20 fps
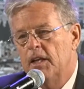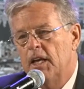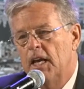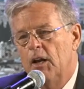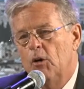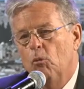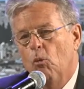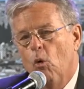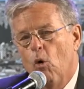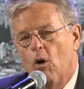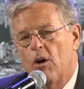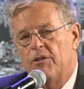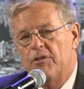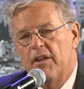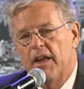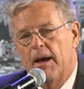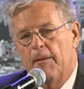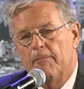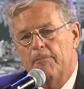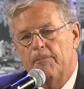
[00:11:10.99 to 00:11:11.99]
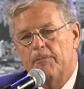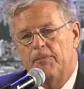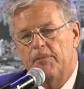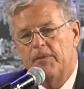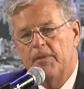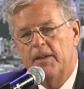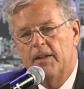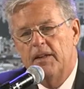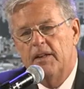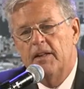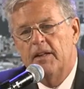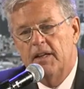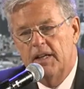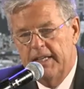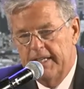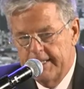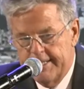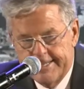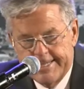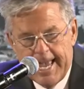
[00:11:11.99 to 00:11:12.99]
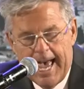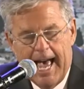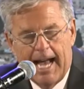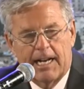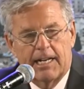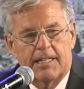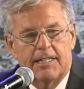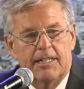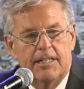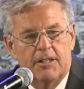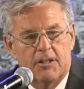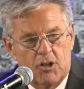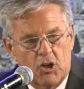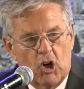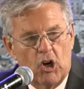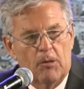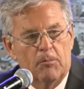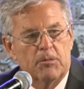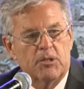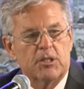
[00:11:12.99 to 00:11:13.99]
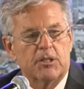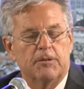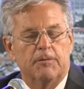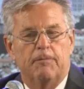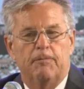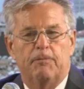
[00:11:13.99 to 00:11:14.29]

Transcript: and warned them, exact terms.